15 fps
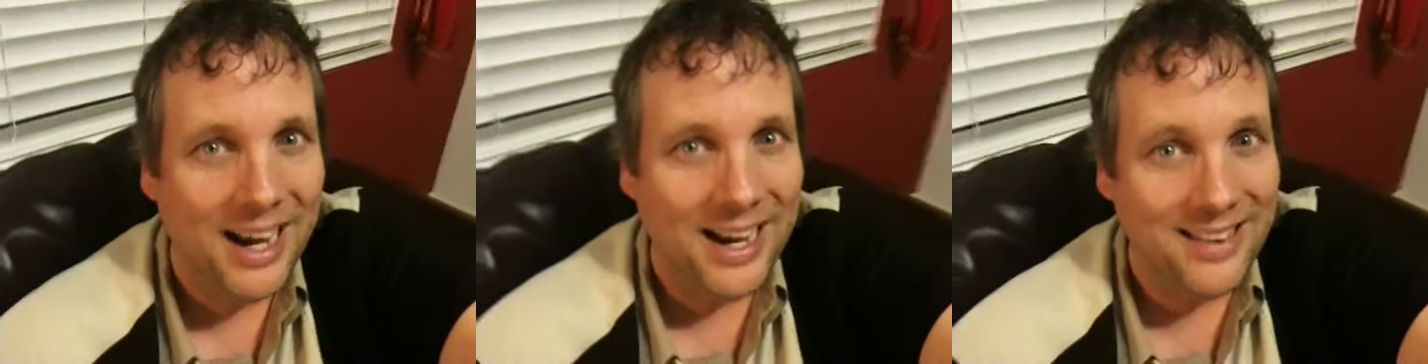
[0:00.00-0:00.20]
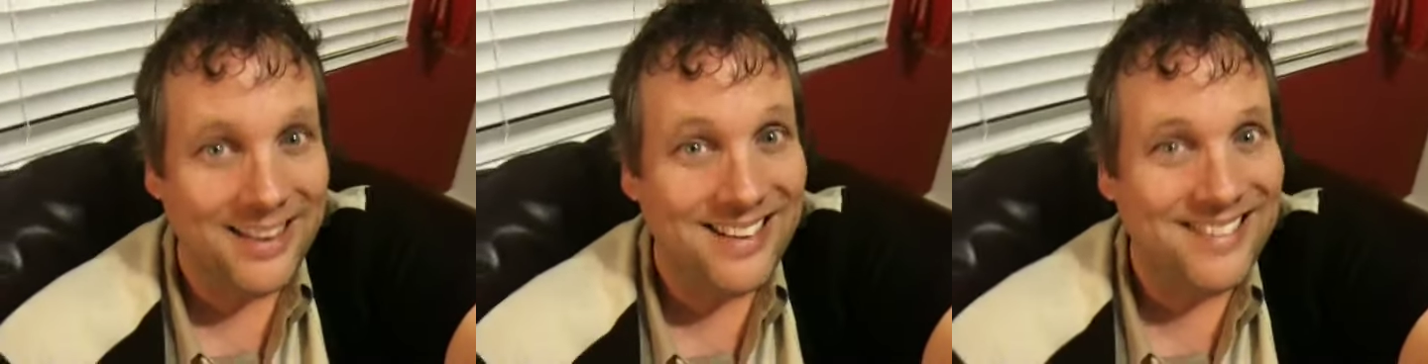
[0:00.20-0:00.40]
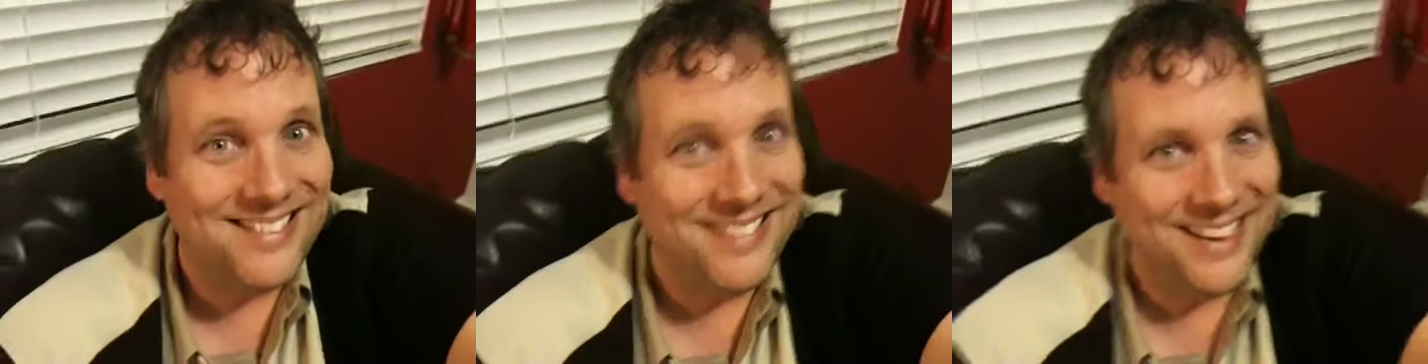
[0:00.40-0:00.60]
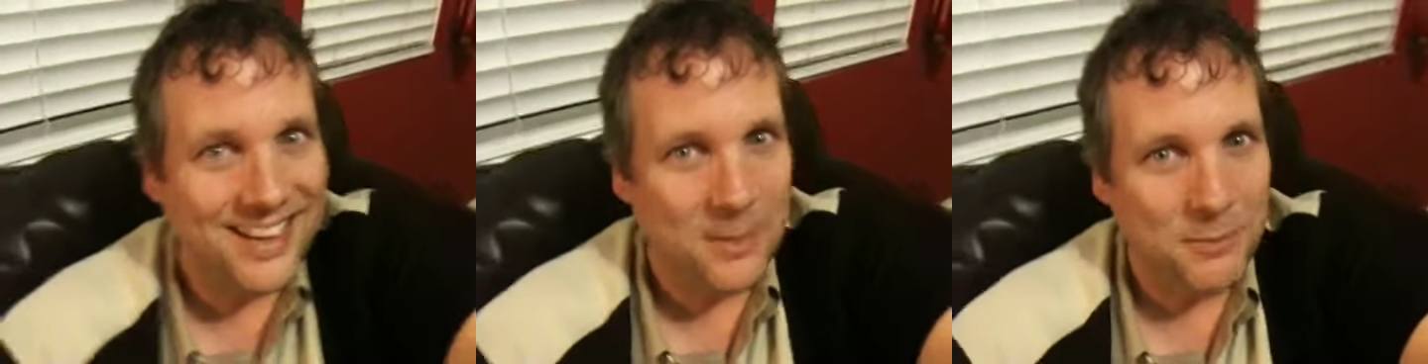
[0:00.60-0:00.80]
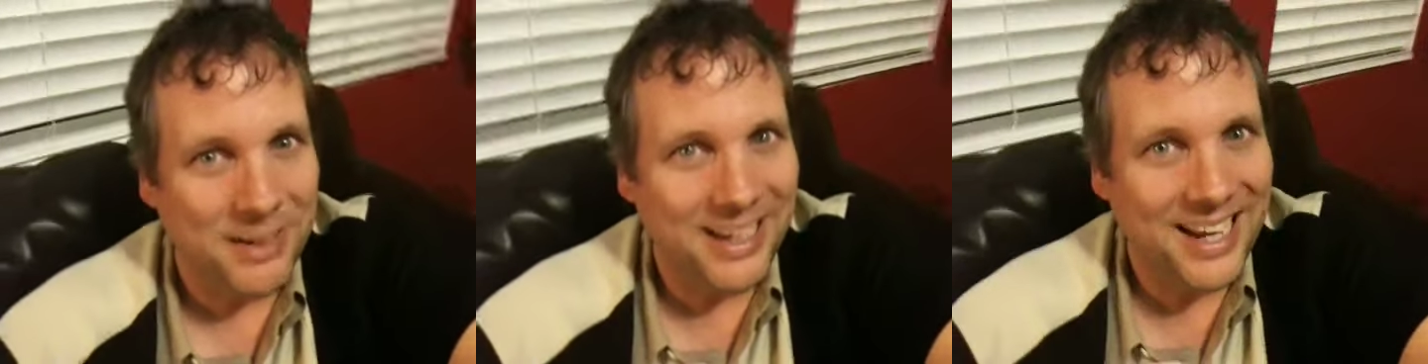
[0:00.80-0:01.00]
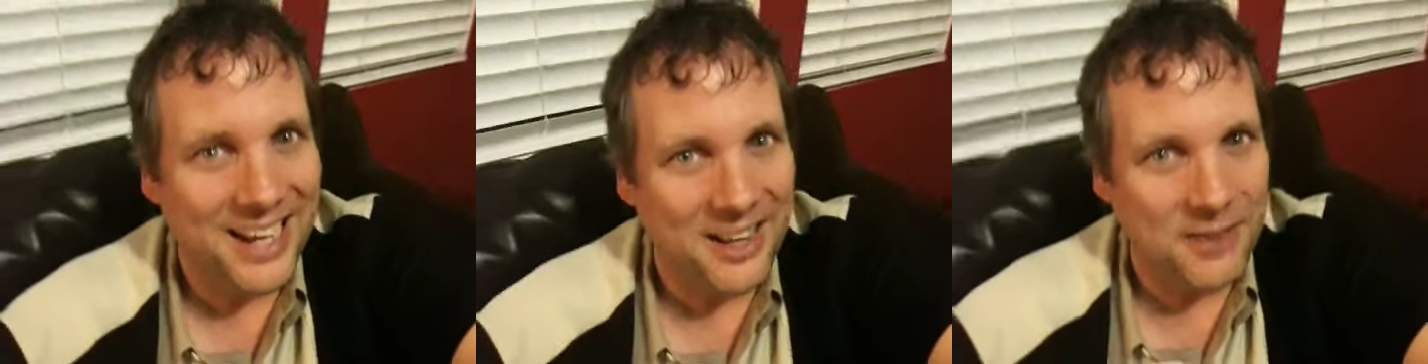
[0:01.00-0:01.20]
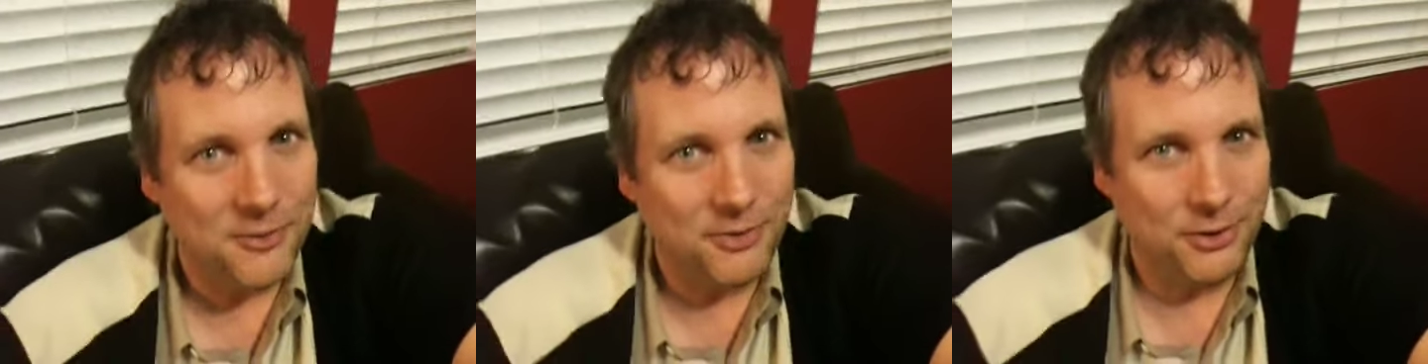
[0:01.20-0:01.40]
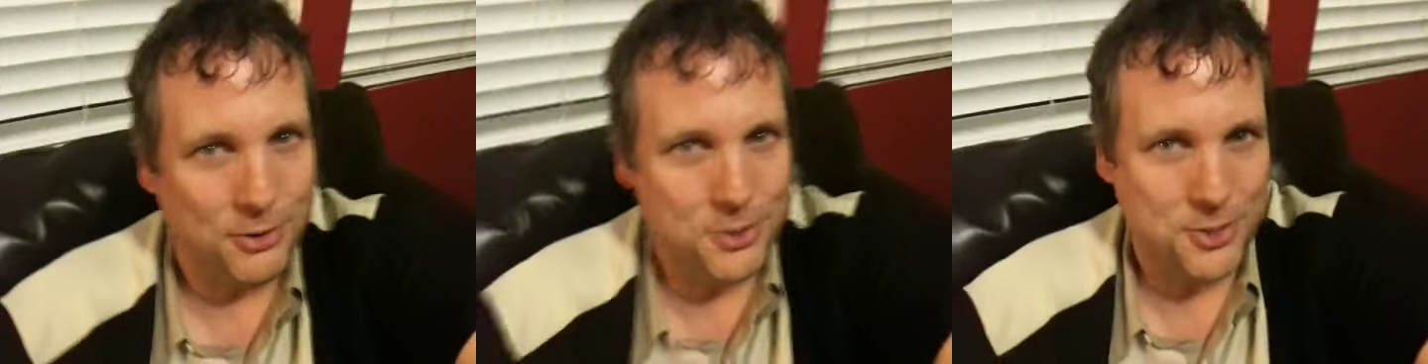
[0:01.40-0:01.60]
and then see them again in the
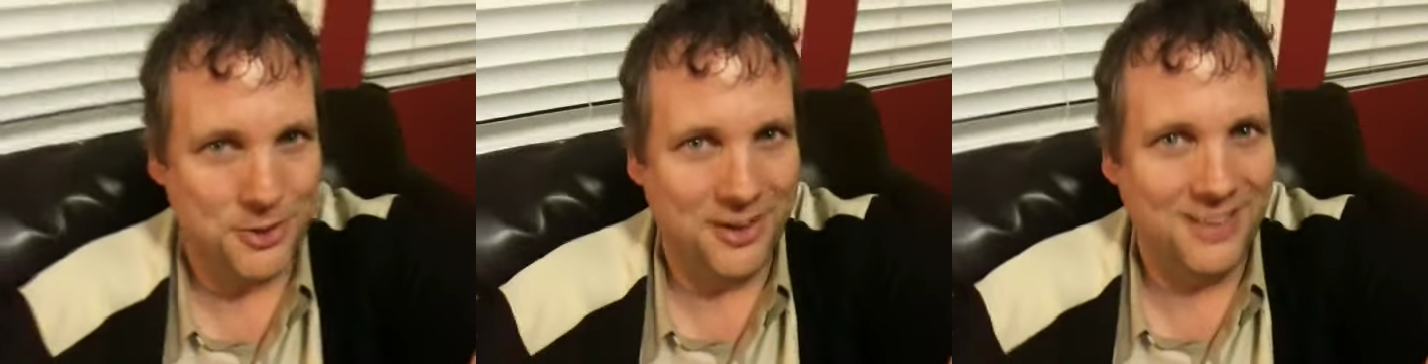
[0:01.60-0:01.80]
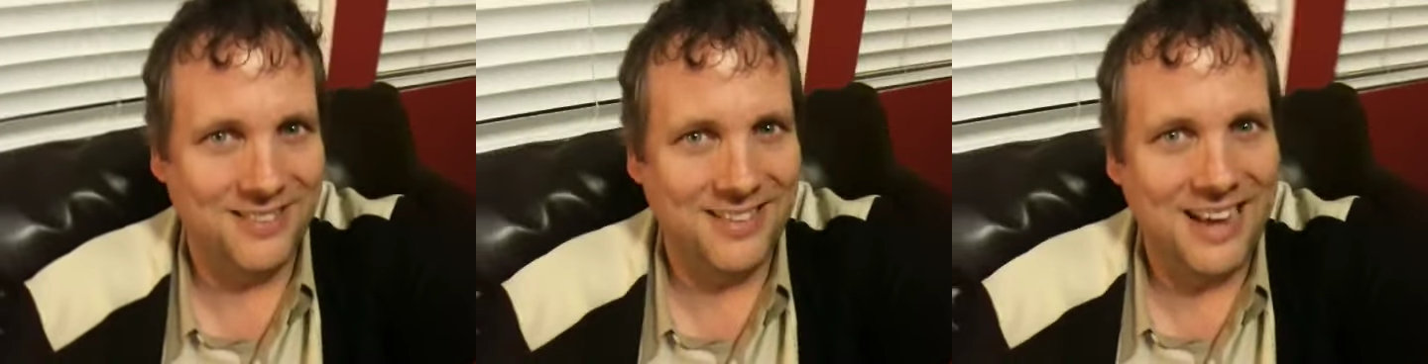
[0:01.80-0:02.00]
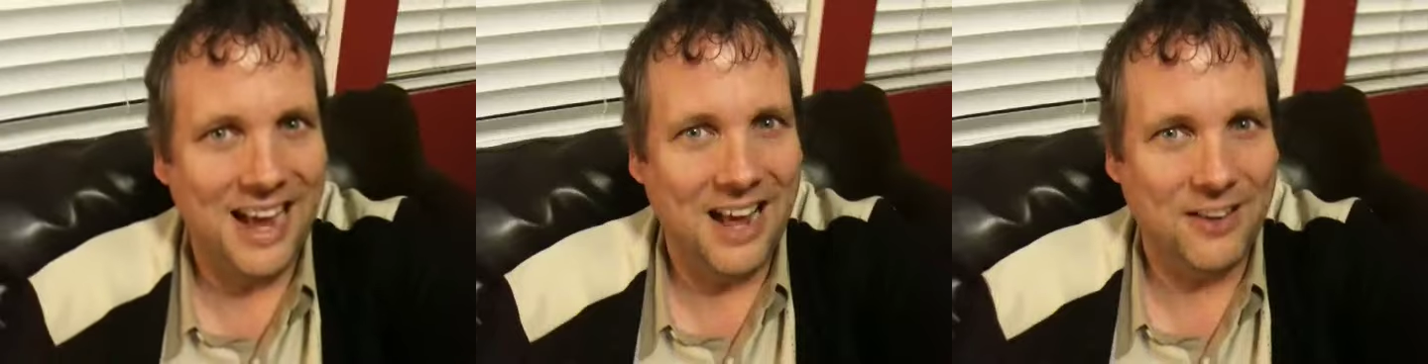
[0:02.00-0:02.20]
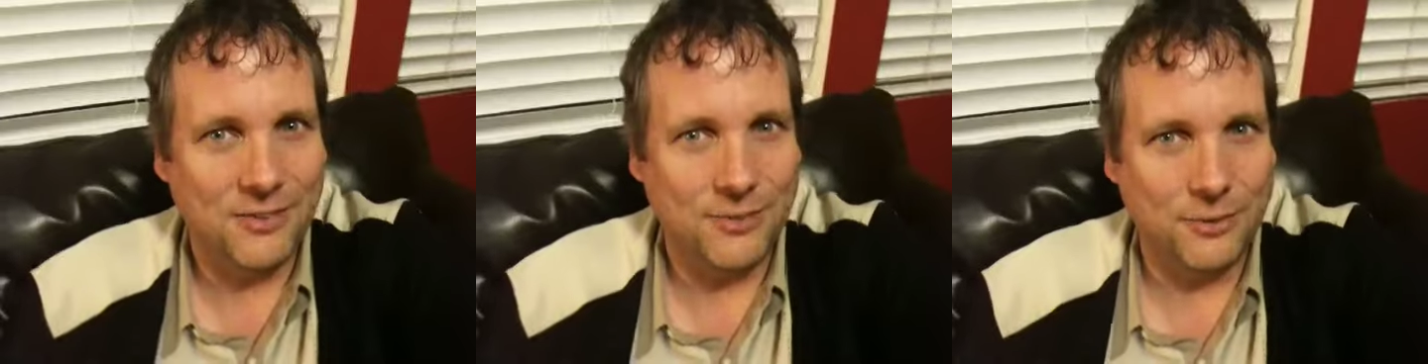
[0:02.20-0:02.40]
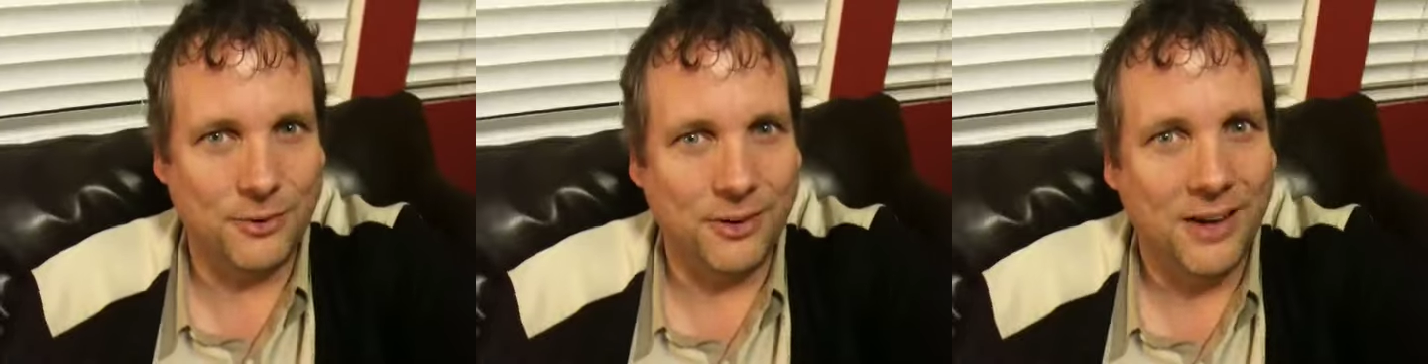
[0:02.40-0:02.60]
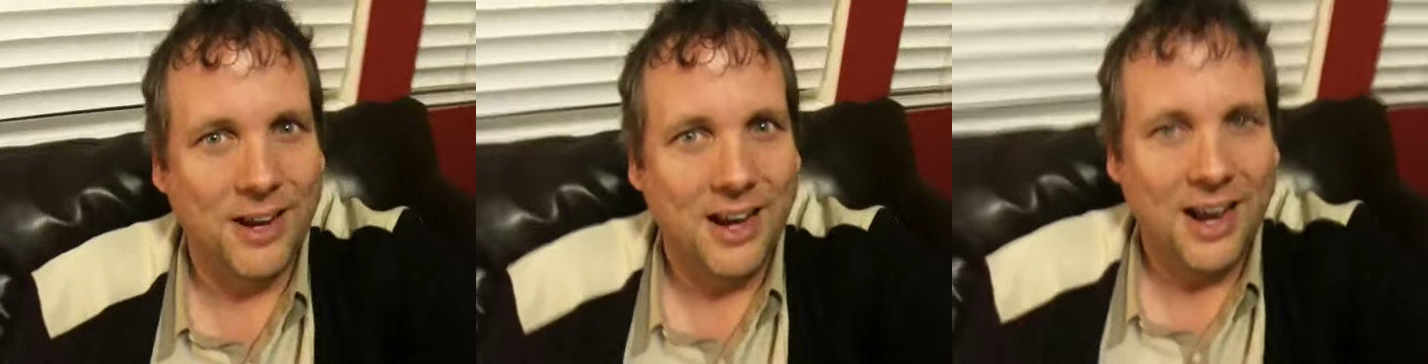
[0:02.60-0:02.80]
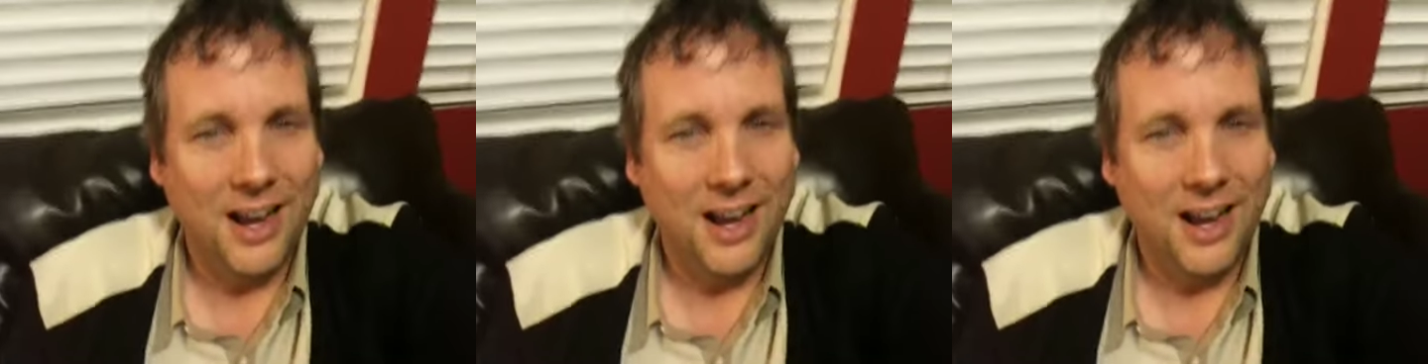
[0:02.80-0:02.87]
future as guests or